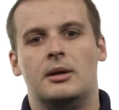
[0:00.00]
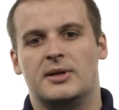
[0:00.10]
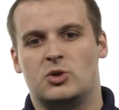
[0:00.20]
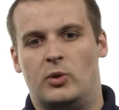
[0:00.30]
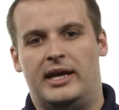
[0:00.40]

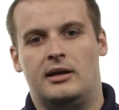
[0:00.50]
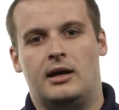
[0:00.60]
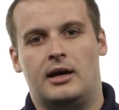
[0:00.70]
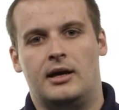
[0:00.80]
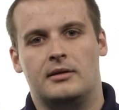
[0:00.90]
between
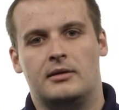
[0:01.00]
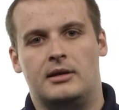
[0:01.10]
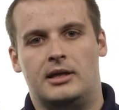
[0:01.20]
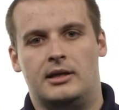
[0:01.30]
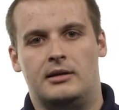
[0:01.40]

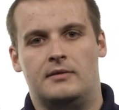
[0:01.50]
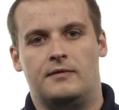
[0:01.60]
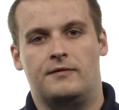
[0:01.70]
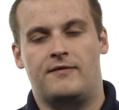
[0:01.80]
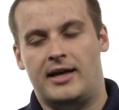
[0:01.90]
the
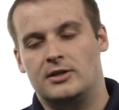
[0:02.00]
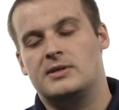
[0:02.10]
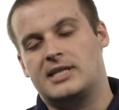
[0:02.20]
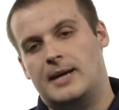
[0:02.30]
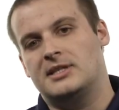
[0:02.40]
values
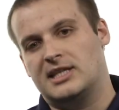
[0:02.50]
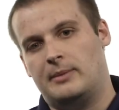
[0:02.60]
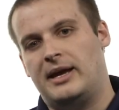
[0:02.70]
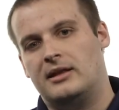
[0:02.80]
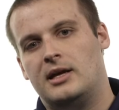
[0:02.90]
typed at the
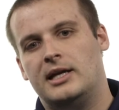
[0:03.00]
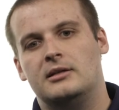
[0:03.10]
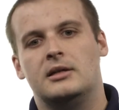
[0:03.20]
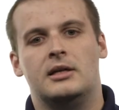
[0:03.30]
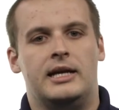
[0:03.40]
command line
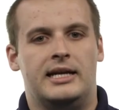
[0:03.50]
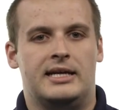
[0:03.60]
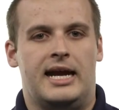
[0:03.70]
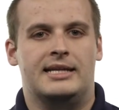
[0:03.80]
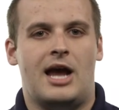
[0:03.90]

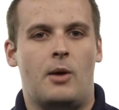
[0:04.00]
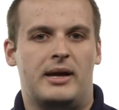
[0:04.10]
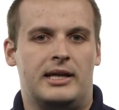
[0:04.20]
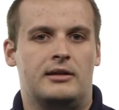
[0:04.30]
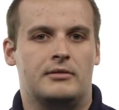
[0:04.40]
indicates how
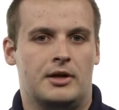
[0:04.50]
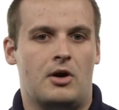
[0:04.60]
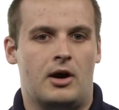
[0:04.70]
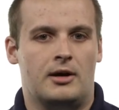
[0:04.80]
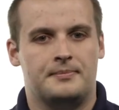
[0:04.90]
many there are.